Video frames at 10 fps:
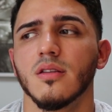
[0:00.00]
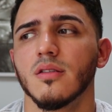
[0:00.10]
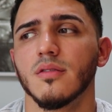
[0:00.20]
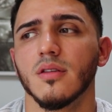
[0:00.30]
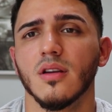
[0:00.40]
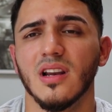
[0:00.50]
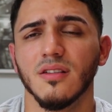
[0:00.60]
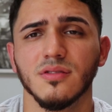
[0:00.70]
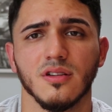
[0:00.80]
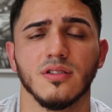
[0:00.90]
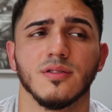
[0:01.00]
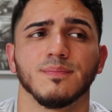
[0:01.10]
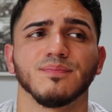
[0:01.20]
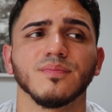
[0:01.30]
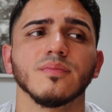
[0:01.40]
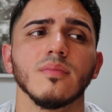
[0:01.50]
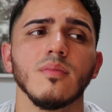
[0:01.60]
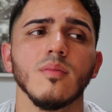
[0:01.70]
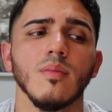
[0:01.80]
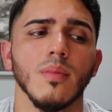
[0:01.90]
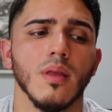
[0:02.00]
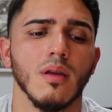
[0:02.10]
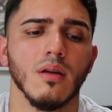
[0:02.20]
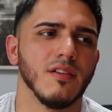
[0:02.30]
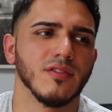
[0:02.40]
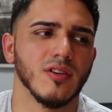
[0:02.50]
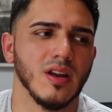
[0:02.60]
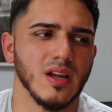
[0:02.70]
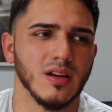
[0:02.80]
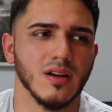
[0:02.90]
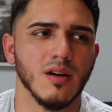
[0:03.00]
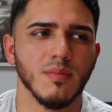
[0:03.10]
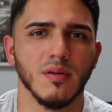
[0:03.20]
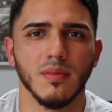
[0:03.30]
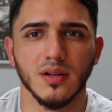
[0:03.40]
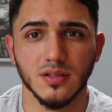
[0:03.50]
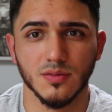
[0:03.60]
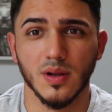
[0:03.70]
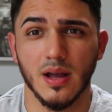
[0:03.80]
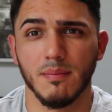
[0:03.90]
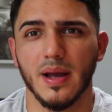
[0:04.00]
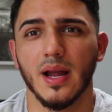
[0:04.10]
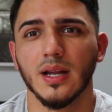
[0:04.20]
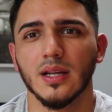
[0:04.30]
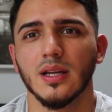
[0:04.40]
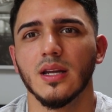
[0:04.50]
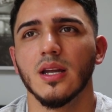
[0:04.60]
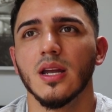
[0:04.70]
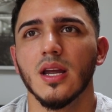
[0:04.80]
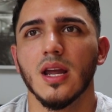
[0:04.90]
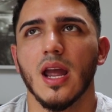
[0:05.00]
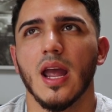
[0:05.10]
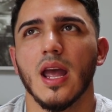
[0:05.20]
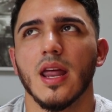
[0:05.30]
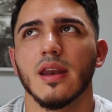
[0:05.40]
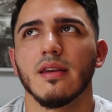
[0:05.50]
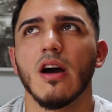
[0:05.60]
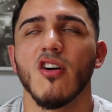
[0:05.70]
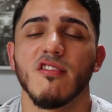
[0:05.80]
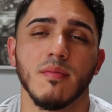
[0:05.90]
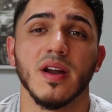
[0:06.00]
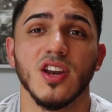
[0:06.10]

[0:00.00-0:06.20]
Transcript: he loves us. After like a couple of months, we got back and now everybody